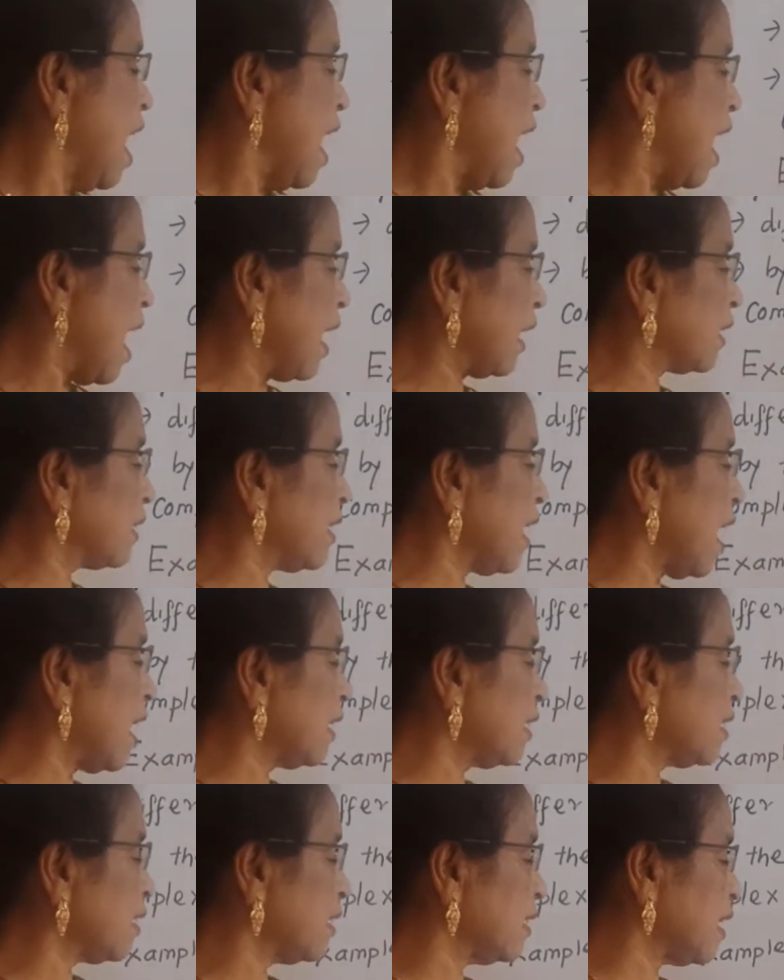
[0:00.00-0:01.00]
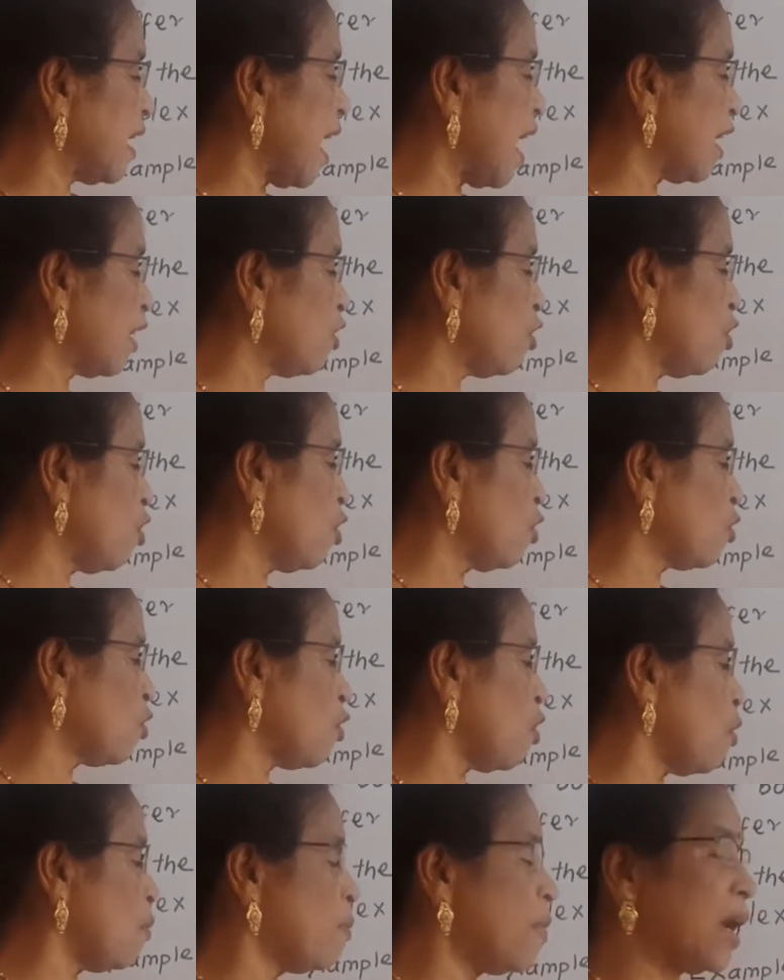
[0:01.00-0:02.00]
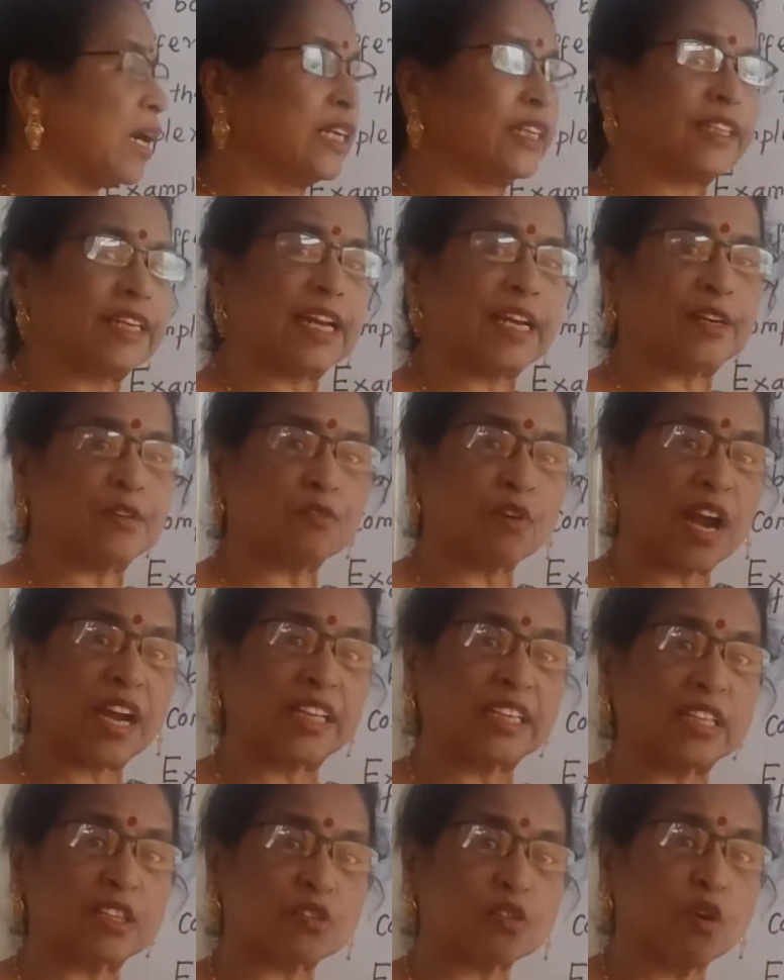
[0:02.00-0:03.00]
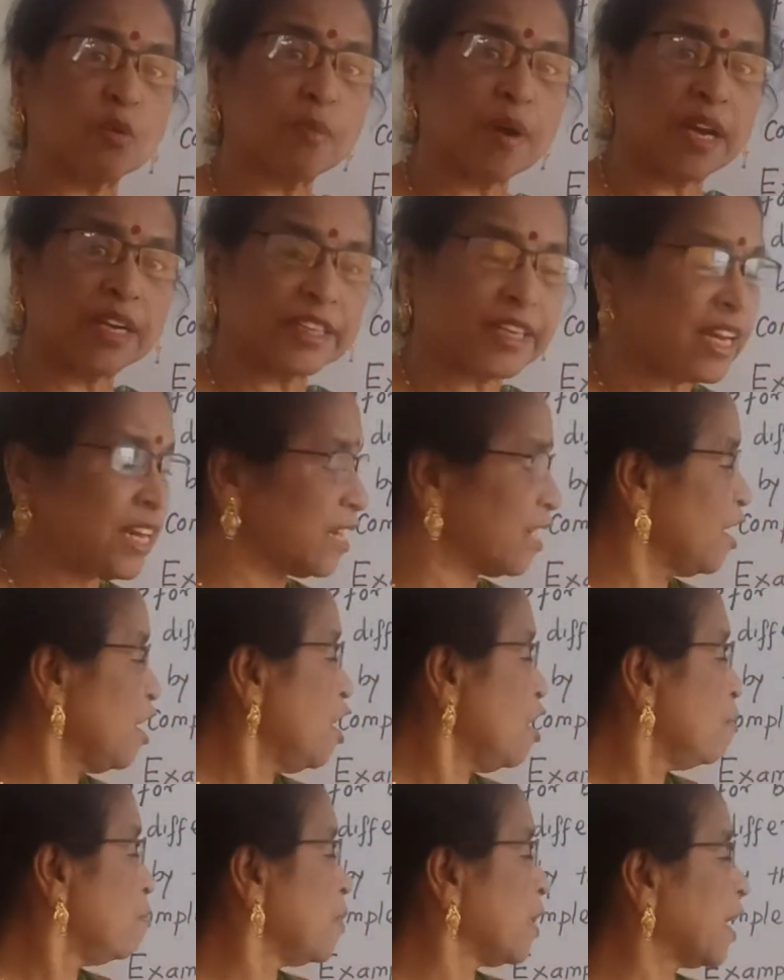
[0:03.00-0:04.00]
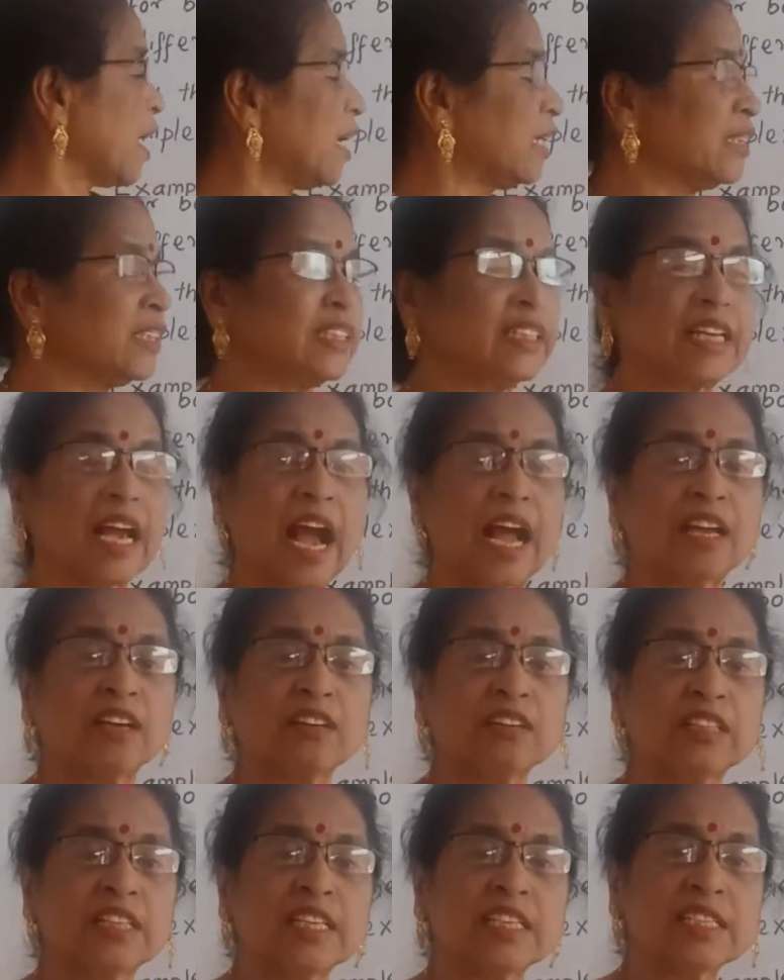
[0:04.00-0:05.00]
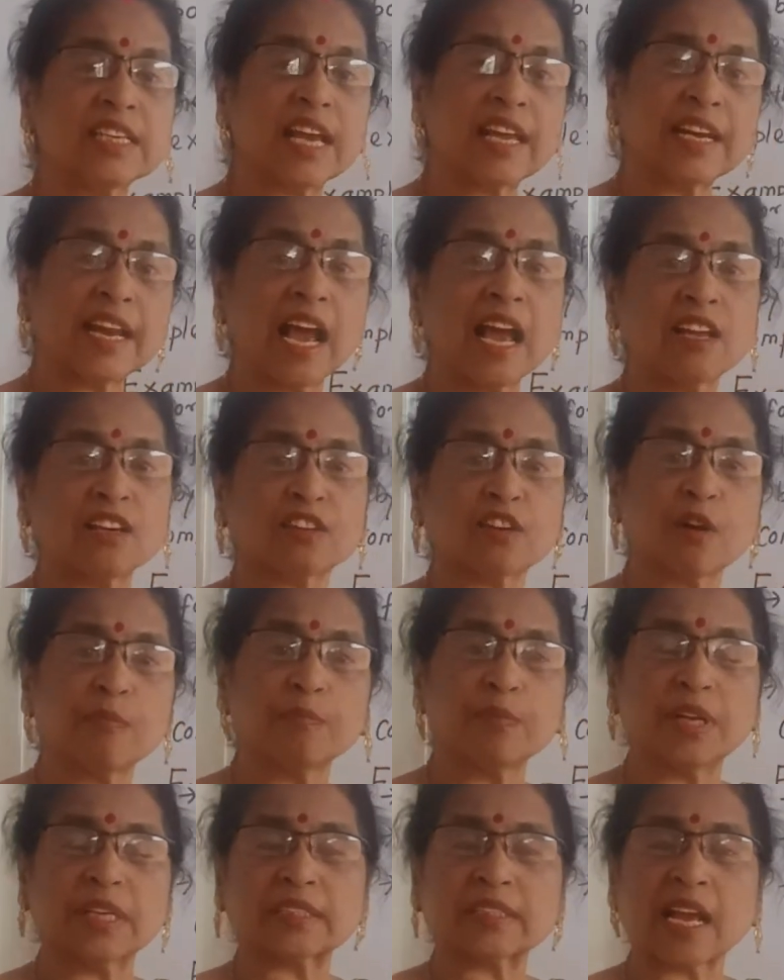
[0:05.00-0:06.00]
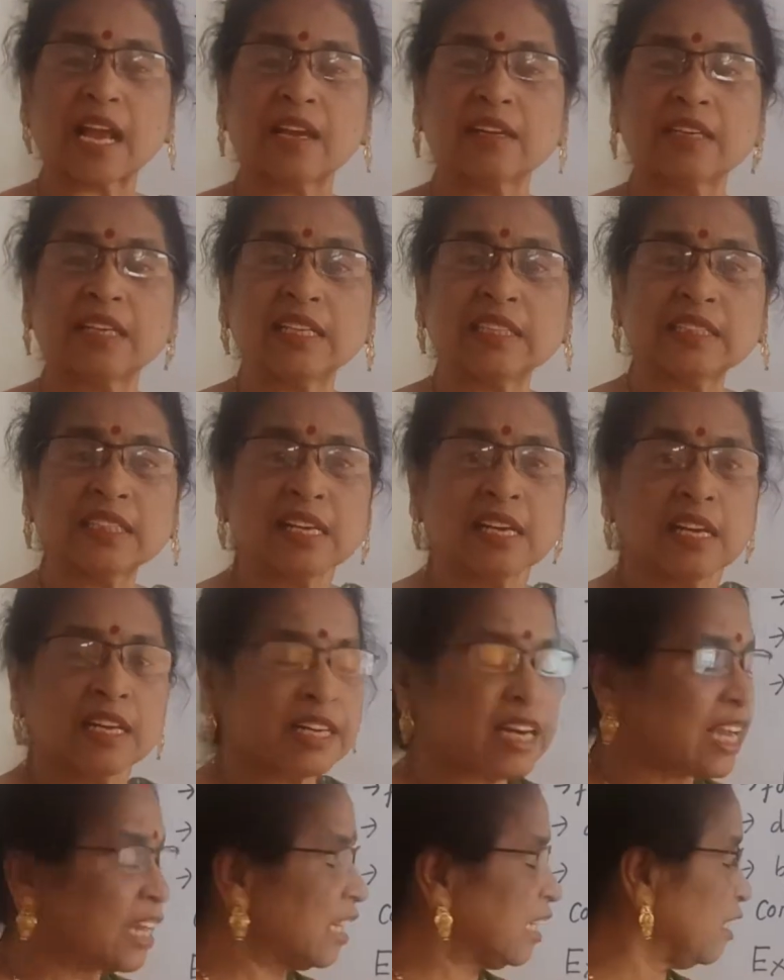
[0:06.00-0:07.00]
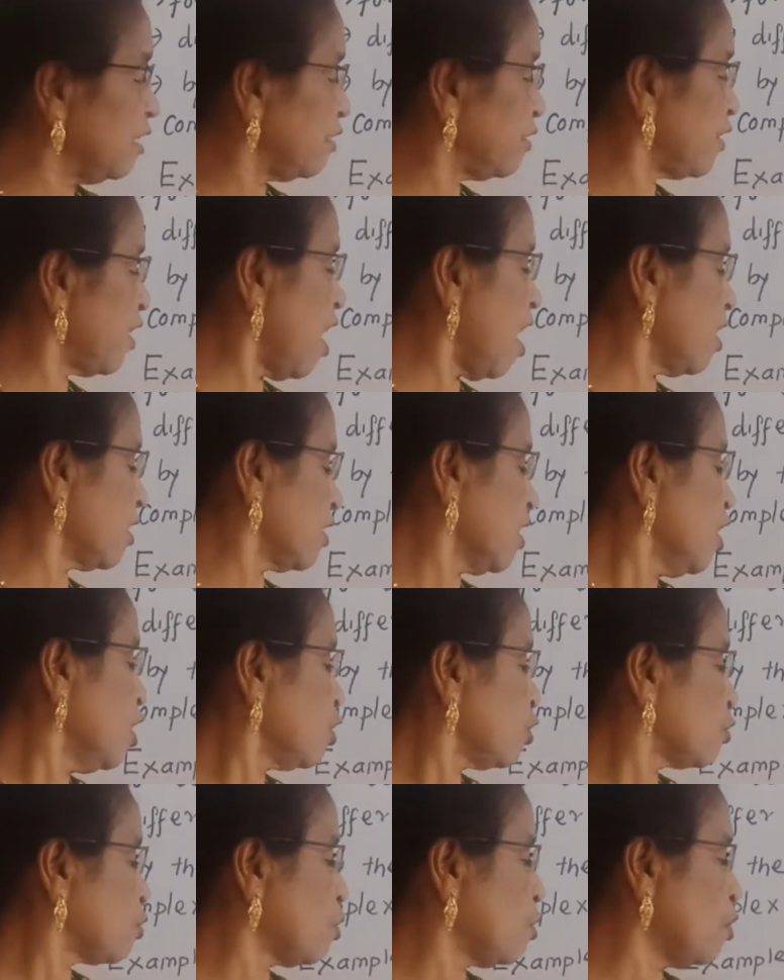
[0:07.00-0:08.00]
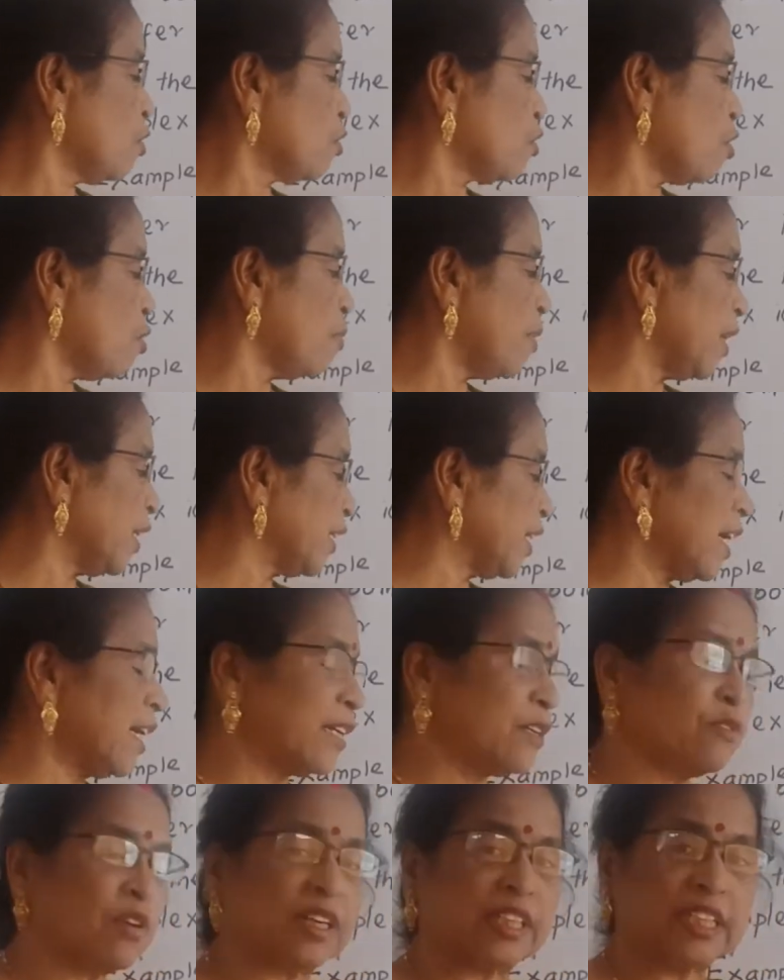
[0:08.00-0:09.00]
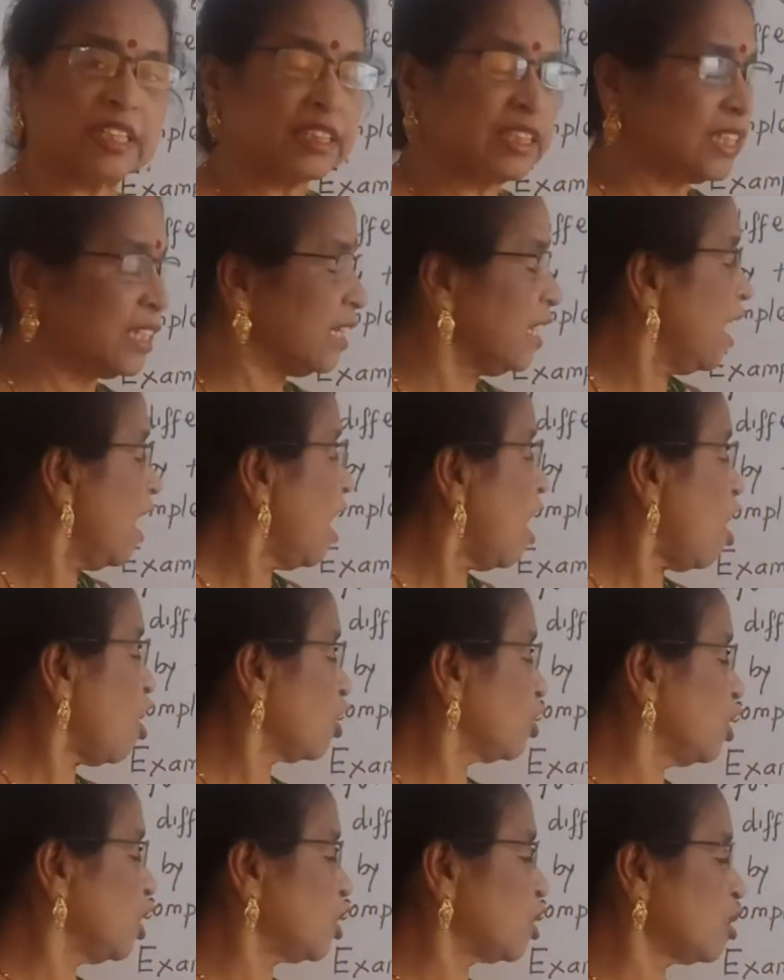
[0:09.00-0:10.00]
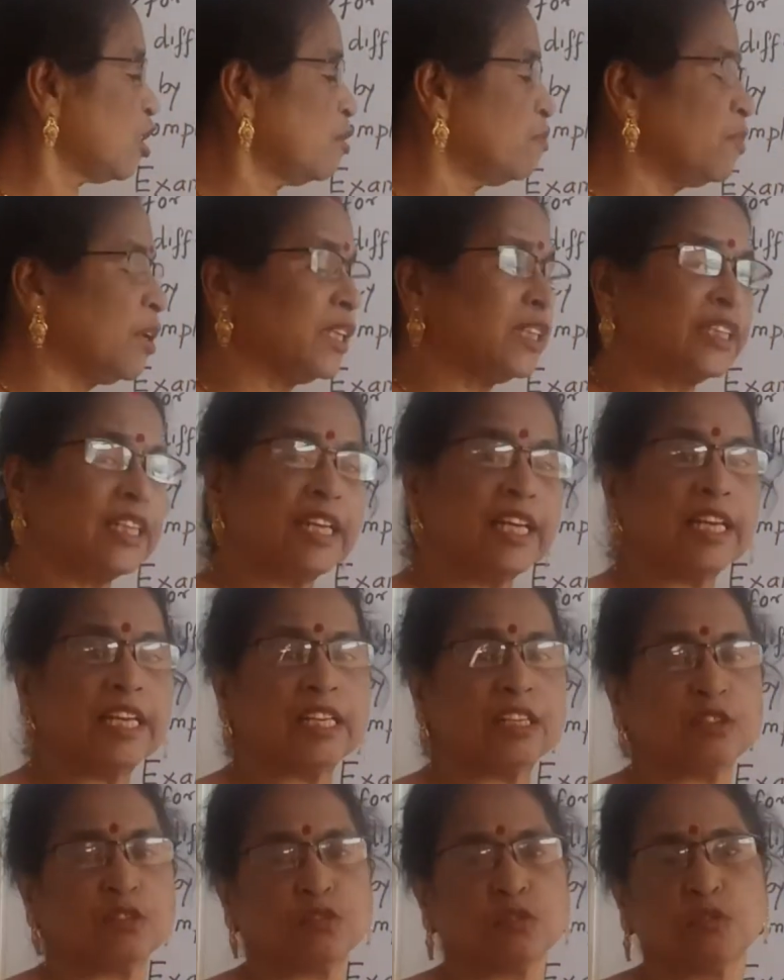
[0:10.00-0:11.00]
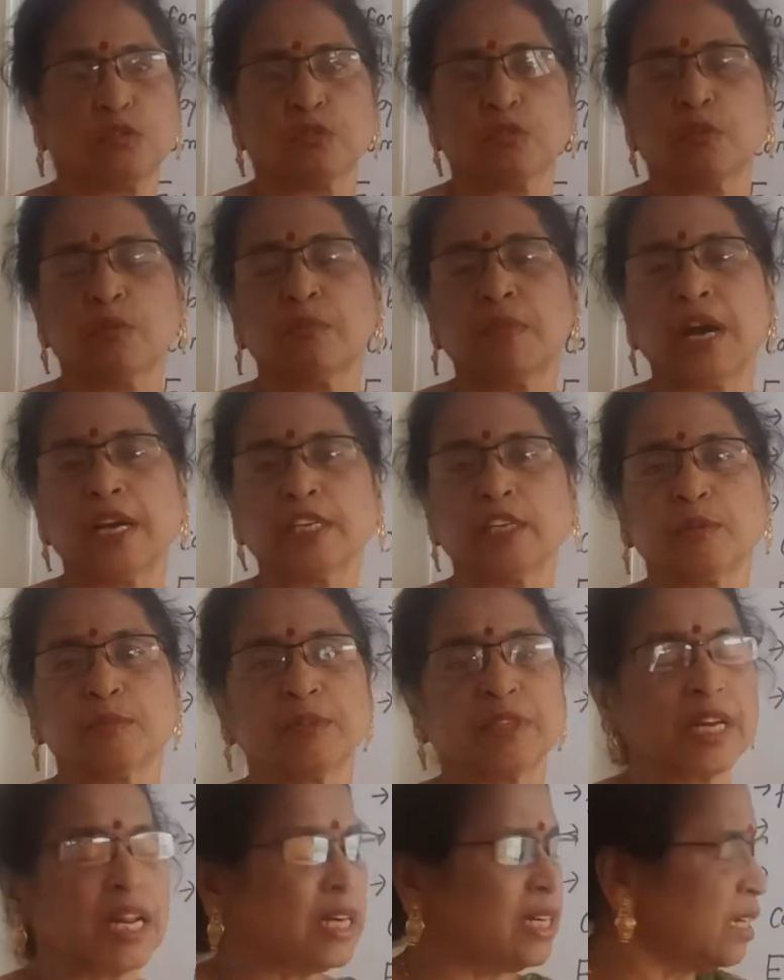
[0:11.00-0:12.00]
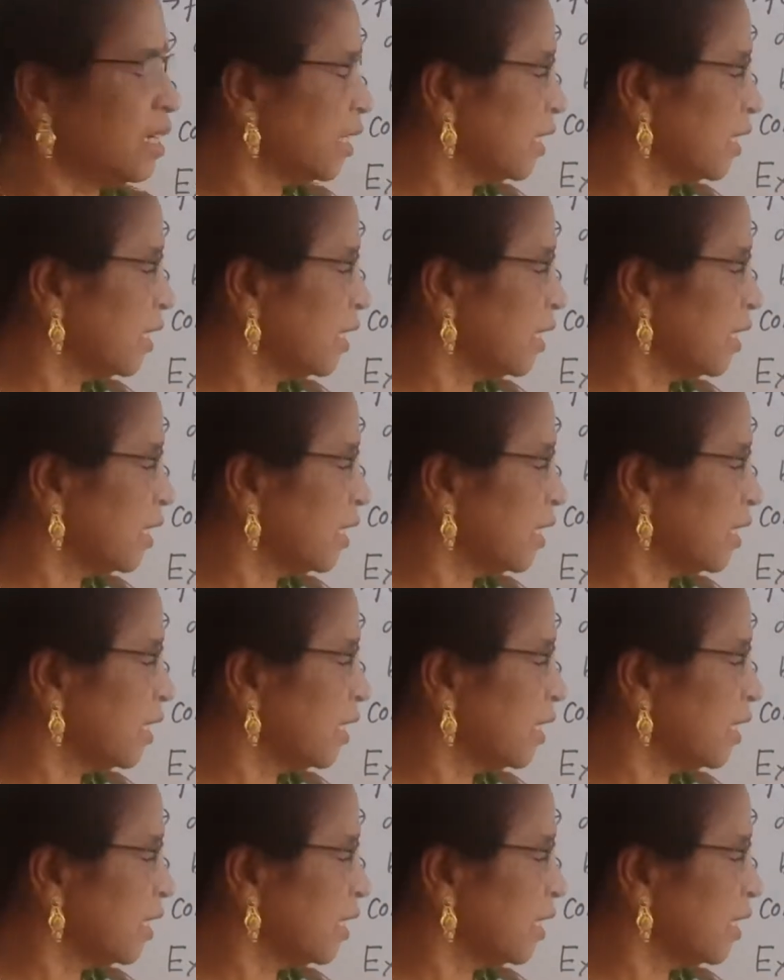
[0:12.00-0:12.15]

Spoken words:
Hexacyanocobaltate. Why it is cobaltate? Because the ion is anion, complex ion is negative charge. So cobaltate. What is the oxidation number? 3. So Roman numeral